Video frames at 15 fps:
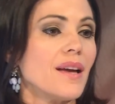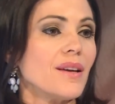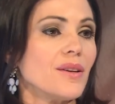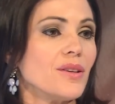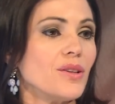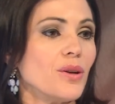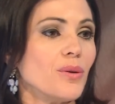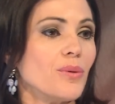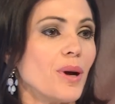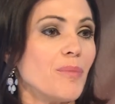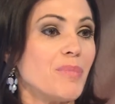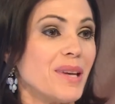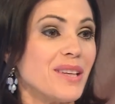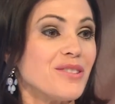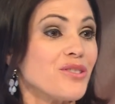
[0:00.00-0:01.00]
you know,
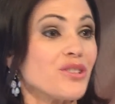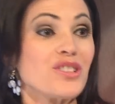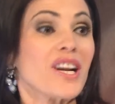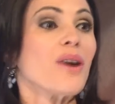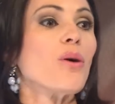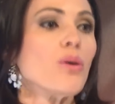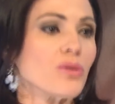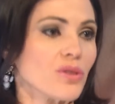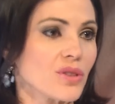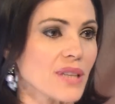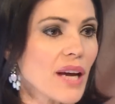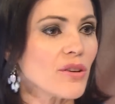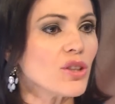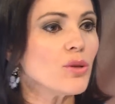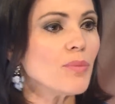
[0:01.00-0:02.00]
appease your shareholders?
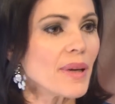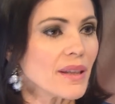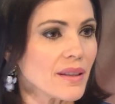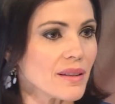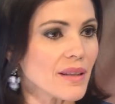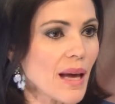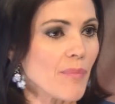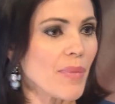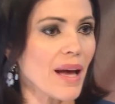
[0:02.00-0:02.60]
How do you make That's, that